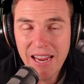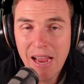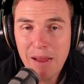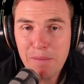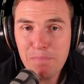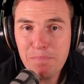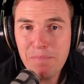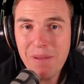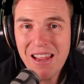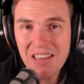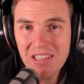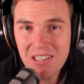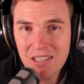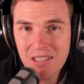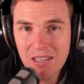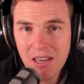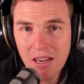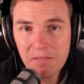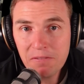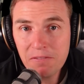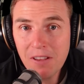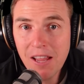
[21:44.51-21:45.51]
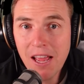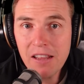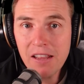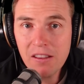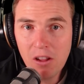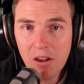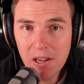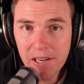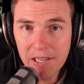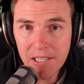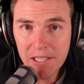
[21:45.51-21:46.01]
at best a
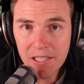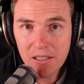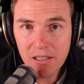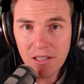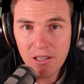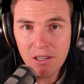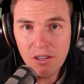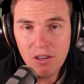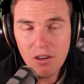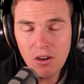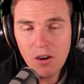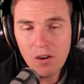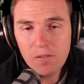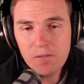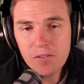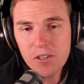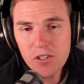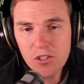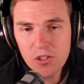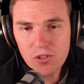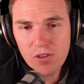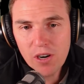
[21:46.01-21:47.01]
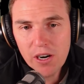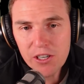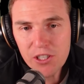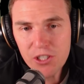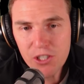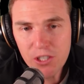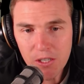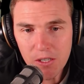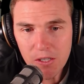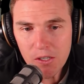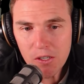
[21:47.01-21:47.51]
flatlining of
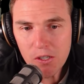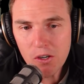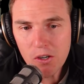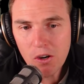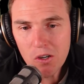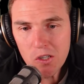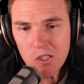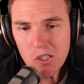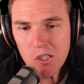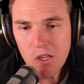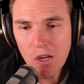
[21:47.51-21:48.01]
construction costs.